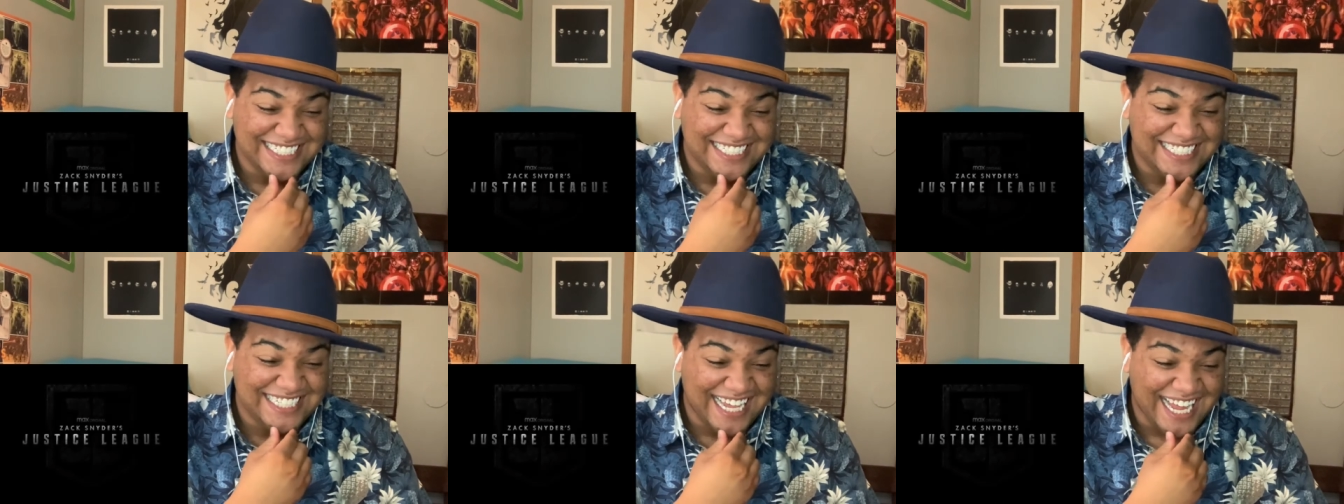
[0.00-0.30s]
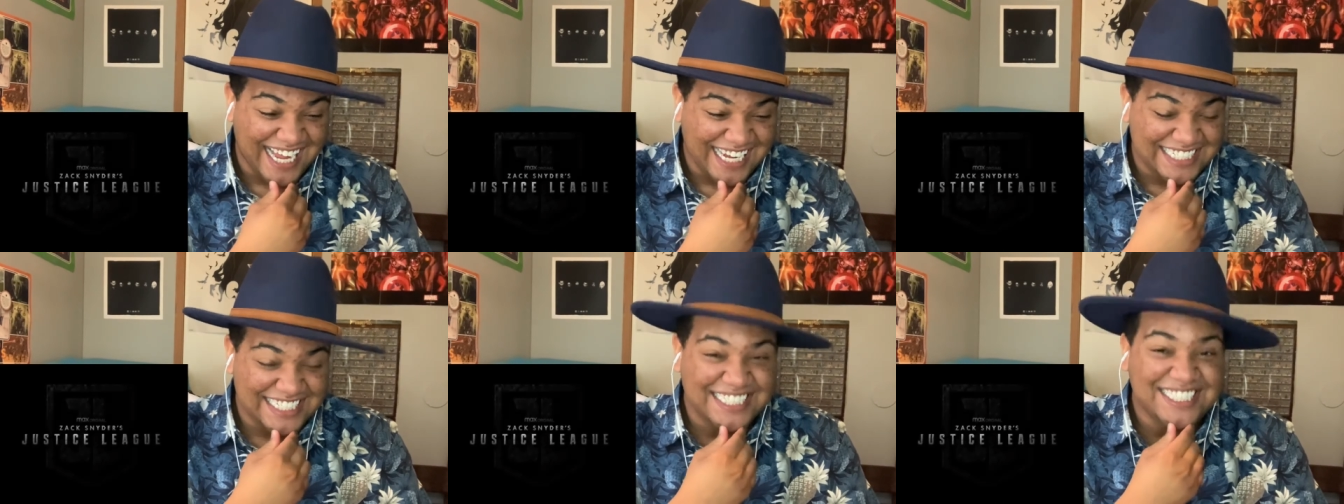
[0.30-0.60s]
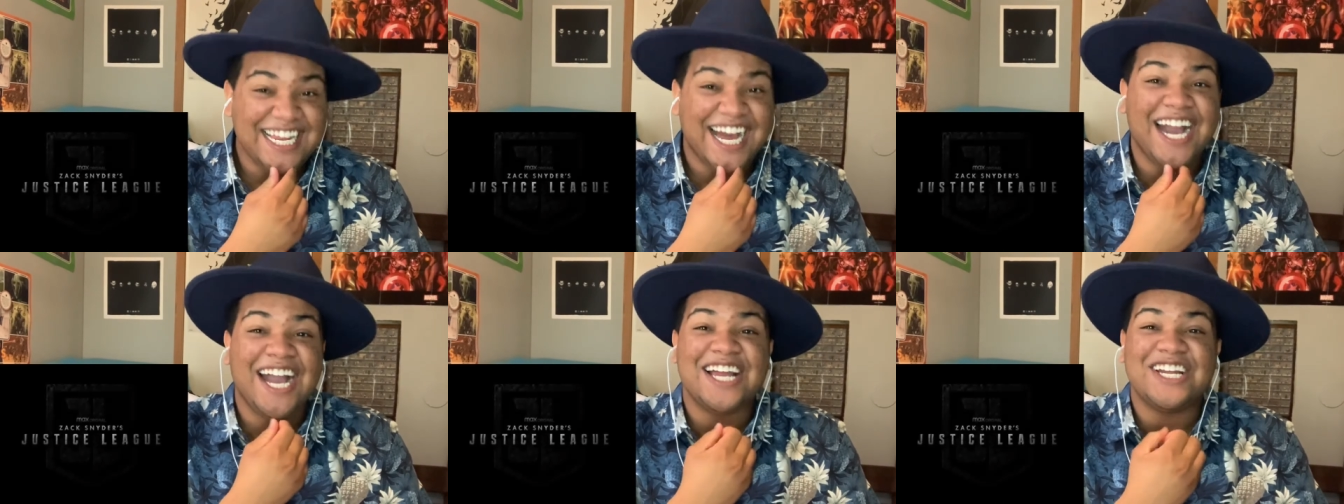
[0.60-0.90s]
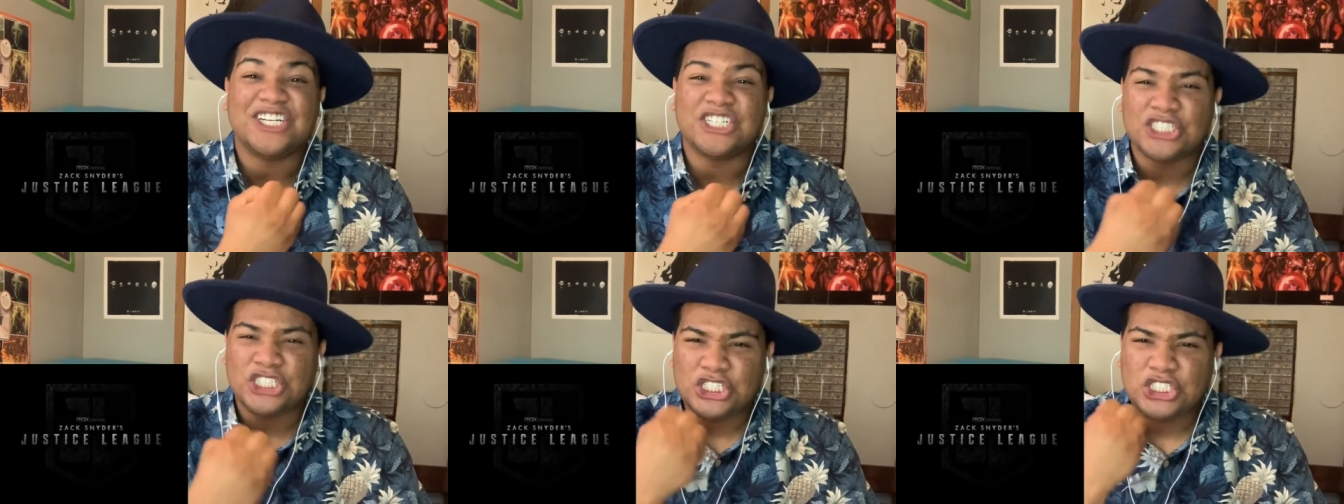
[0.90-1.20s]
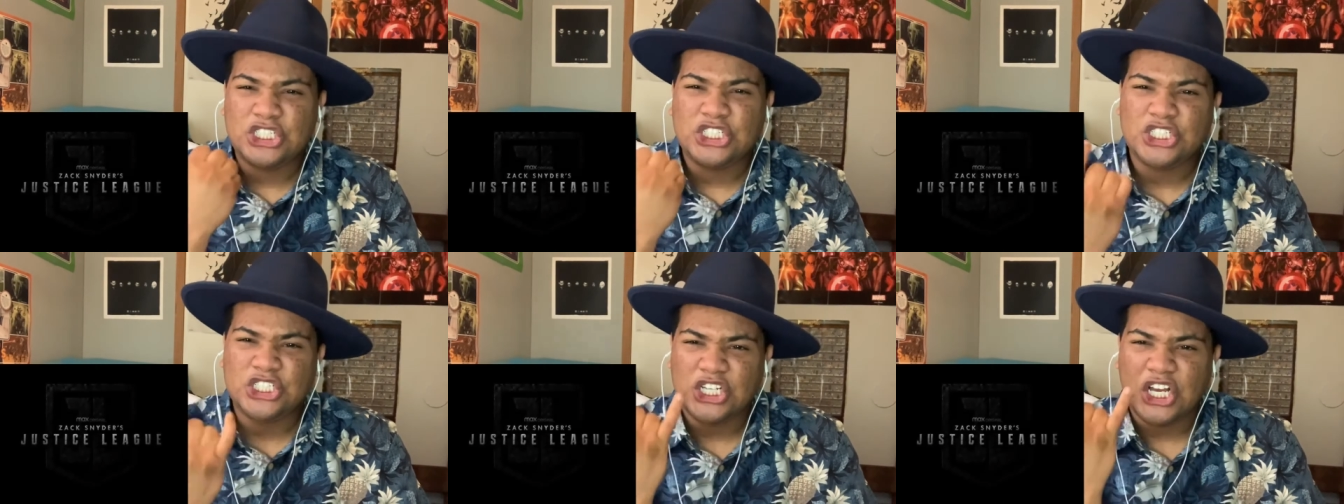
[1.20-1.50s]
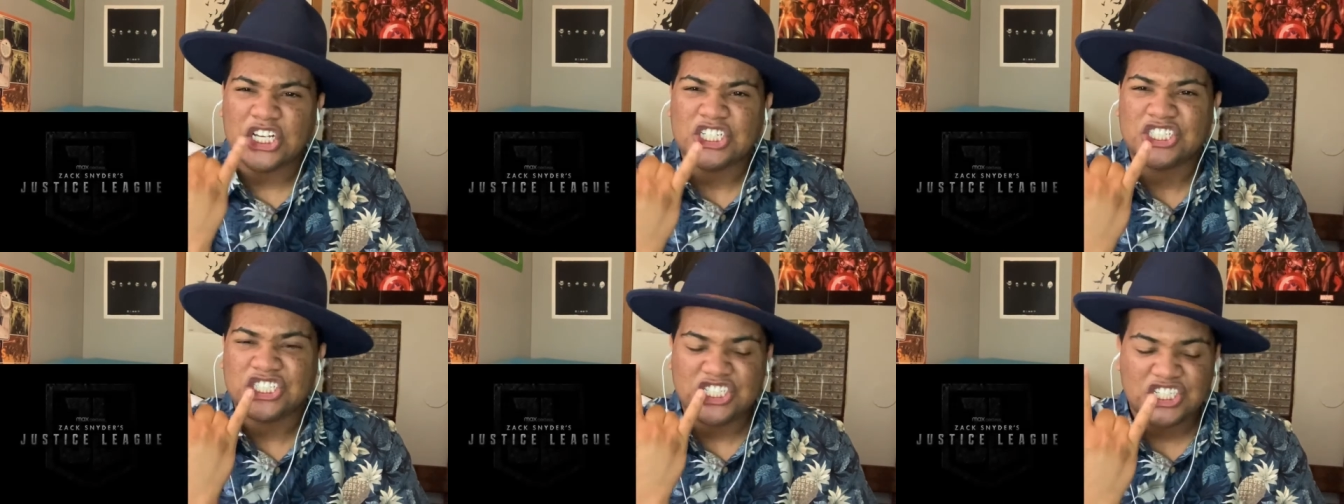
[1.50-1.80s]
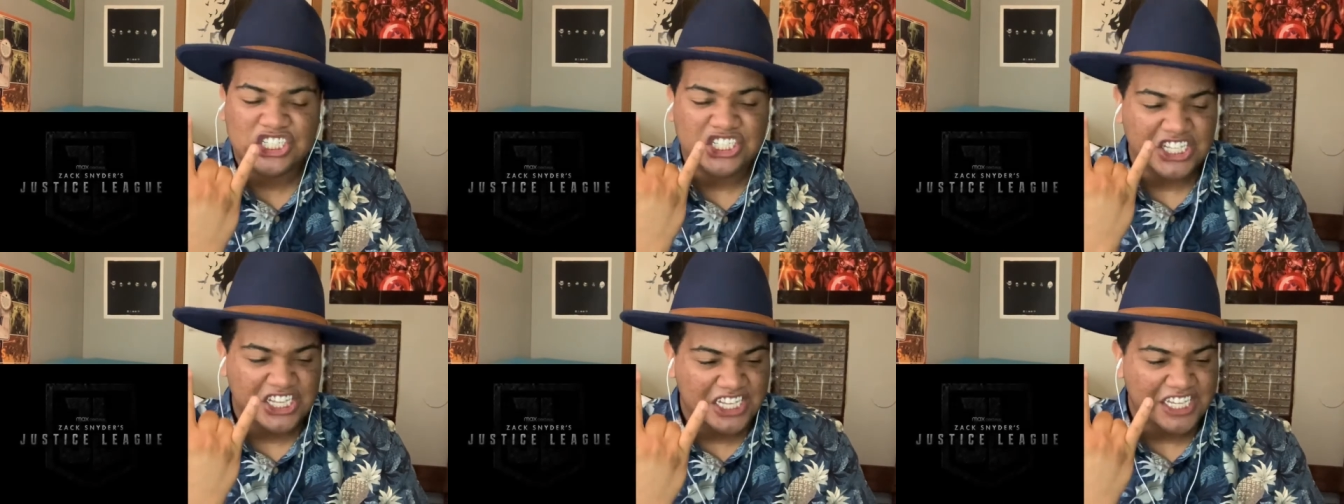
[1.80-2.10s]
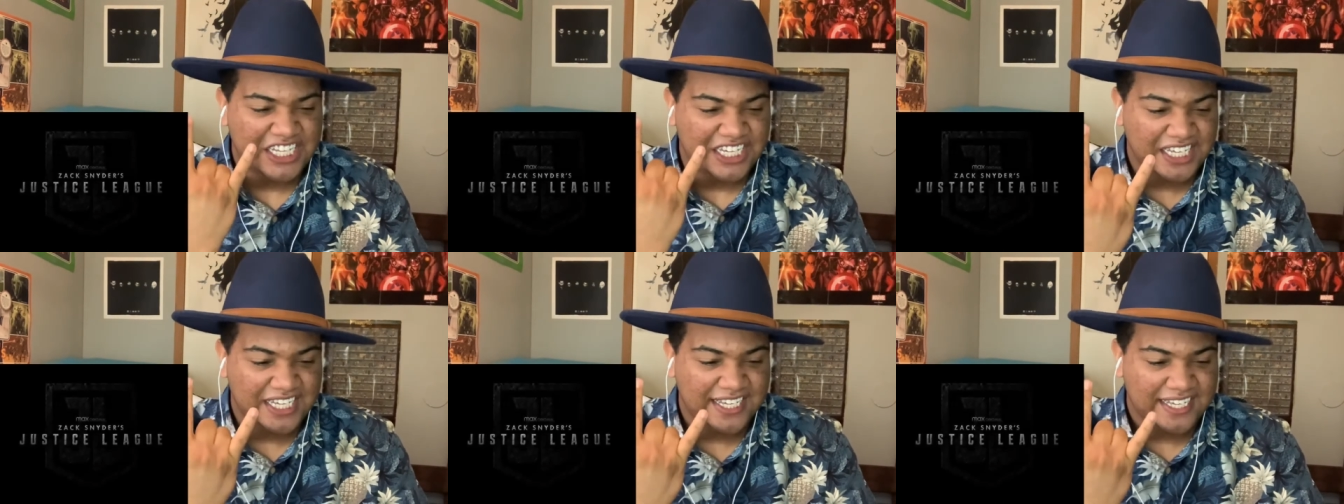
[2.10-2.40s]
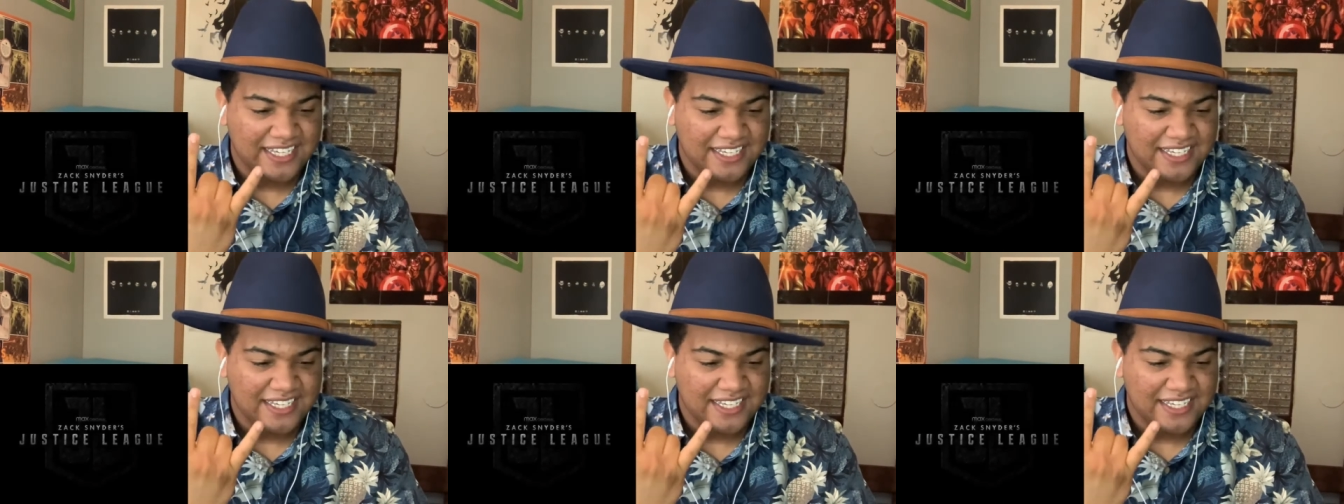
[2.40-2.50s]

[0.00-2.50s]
Zack Snyder's we Justice League.